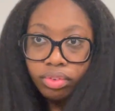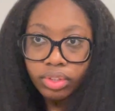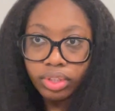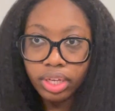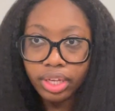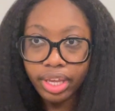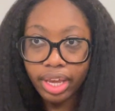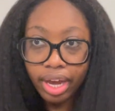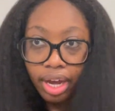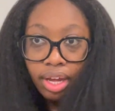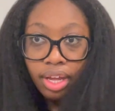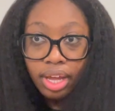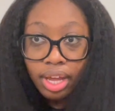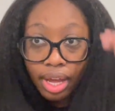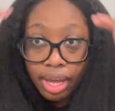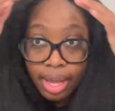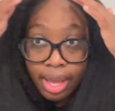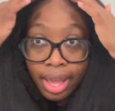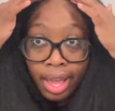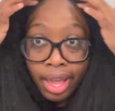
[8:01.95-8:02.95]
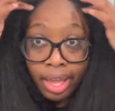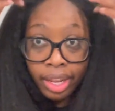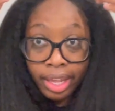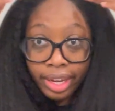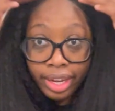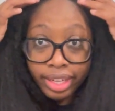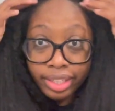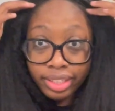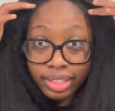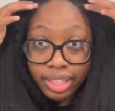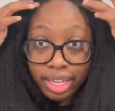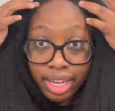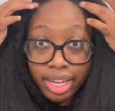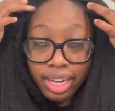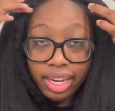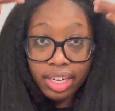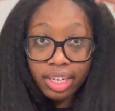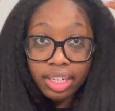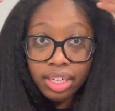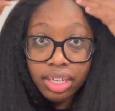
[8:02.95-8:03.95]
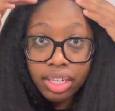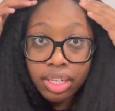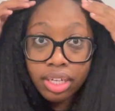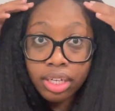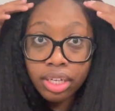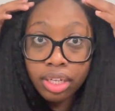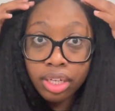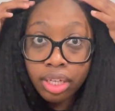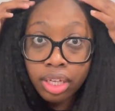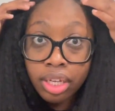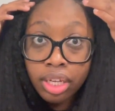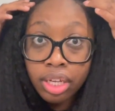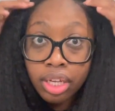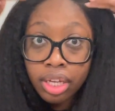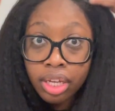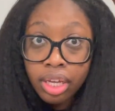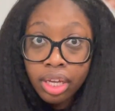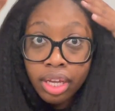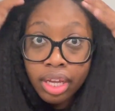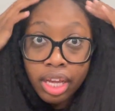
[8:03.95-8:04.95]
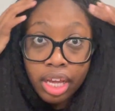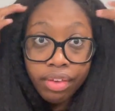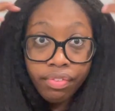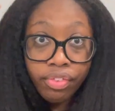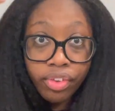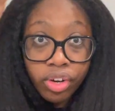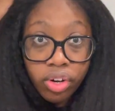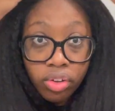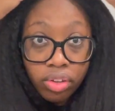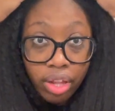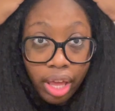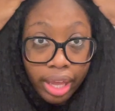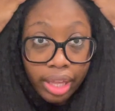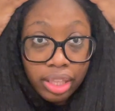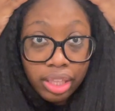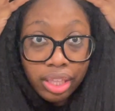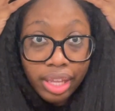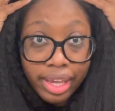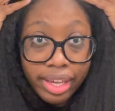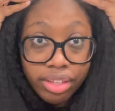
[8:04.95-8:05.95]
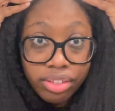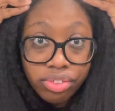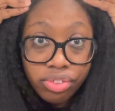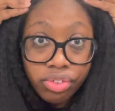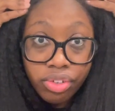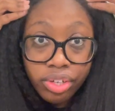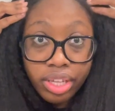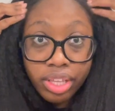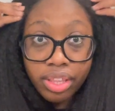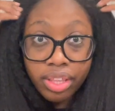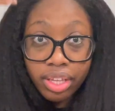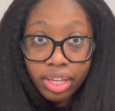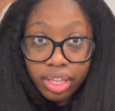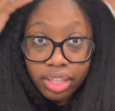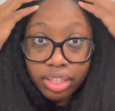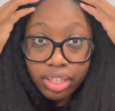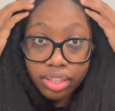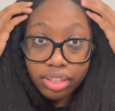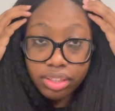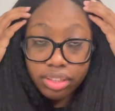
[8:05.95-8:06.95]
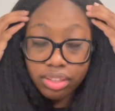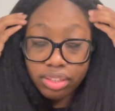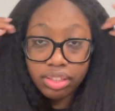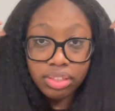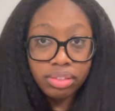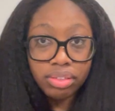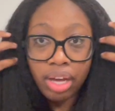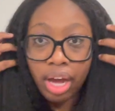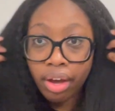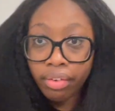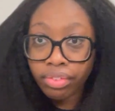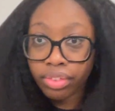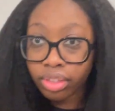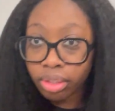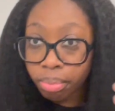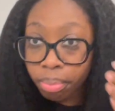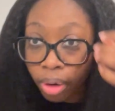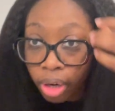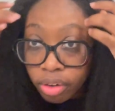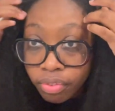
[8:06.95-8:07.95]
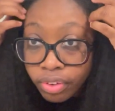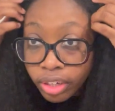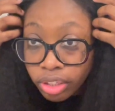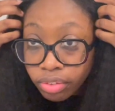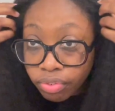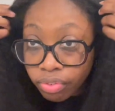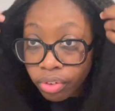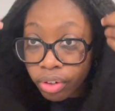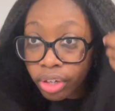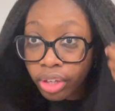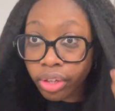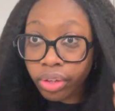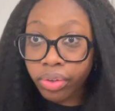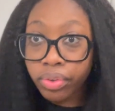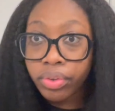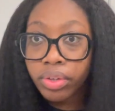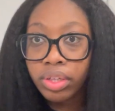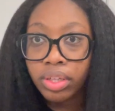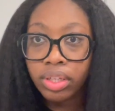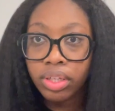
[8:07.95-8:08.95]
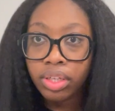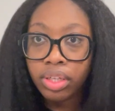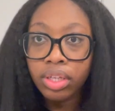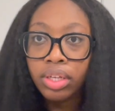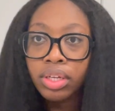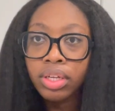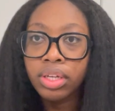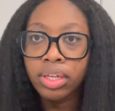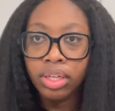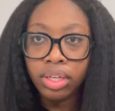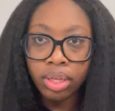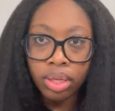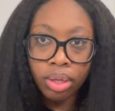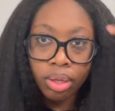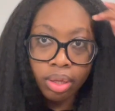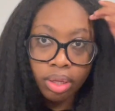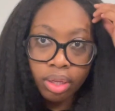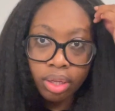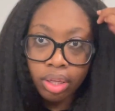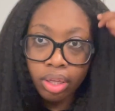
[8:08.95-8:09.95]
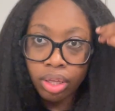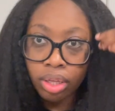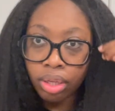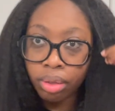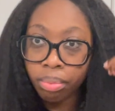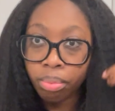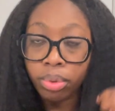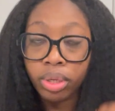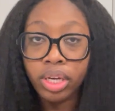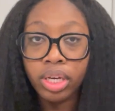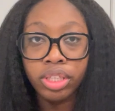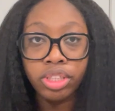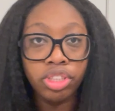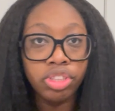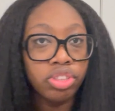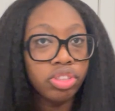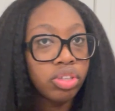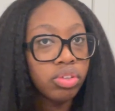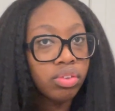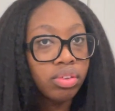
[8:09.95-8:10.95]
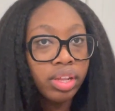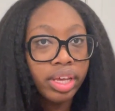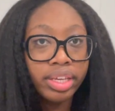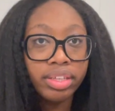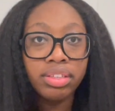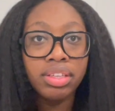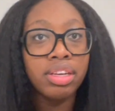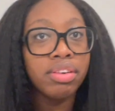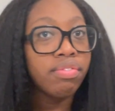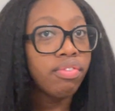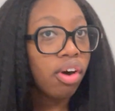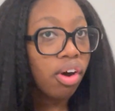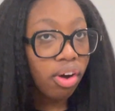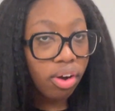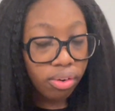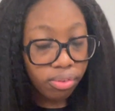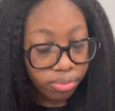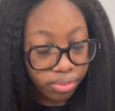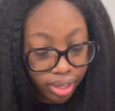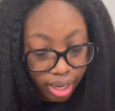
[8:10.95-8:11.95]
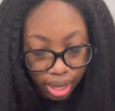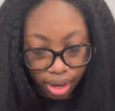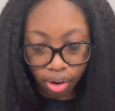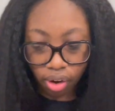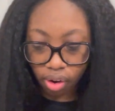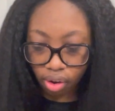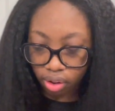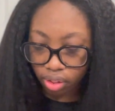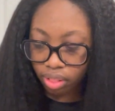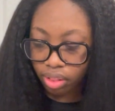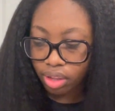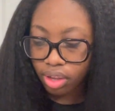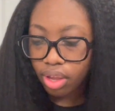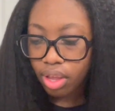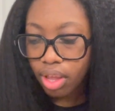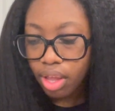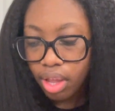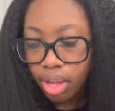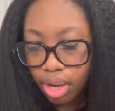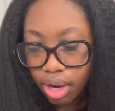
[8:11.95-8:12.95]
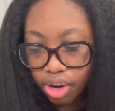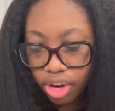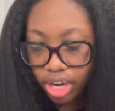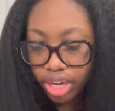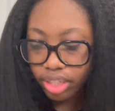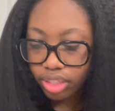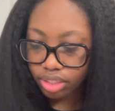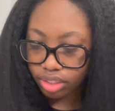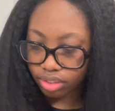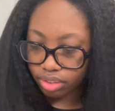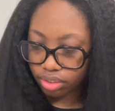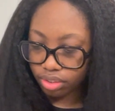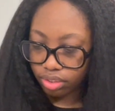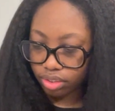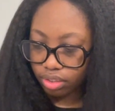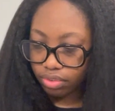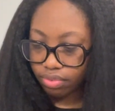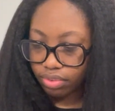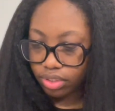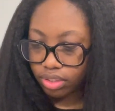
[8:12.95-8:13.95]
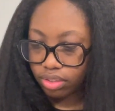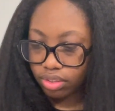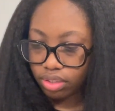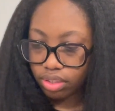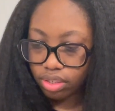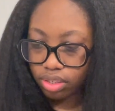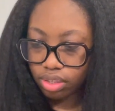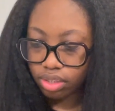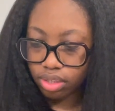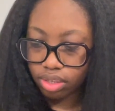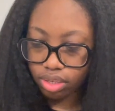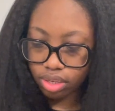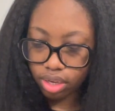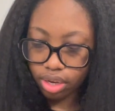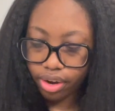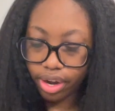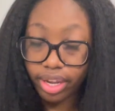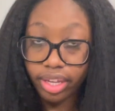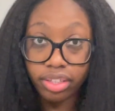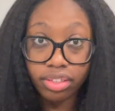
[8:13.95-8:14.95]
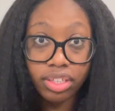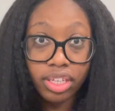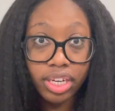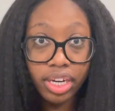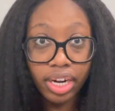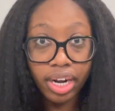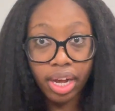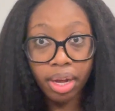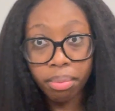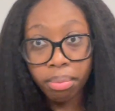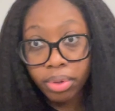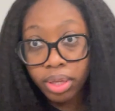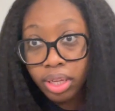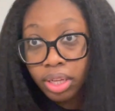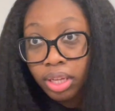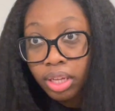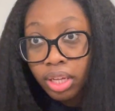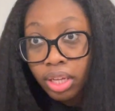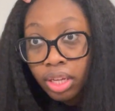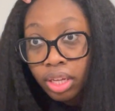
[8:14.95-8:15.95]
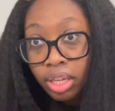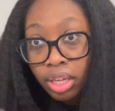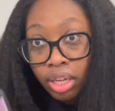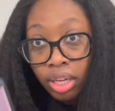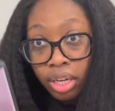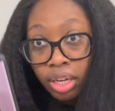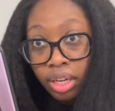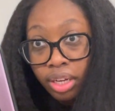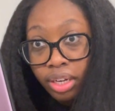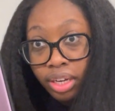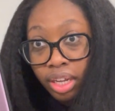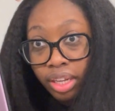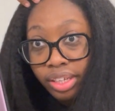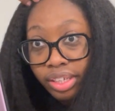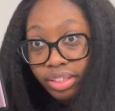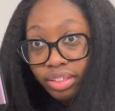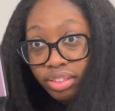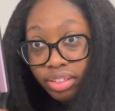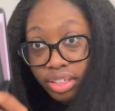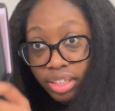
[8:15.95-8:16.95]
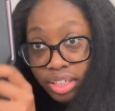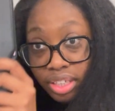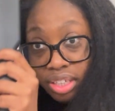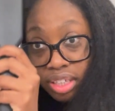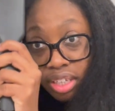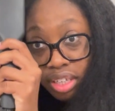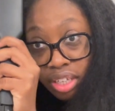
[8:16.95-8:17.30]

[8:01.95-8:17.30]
Yeah, and like I said, if you don't like lace or anything, then this is obviously perfect for you, because there's no lace involved at all. All right, let's see if this, all right, it's heated up. Now let's see.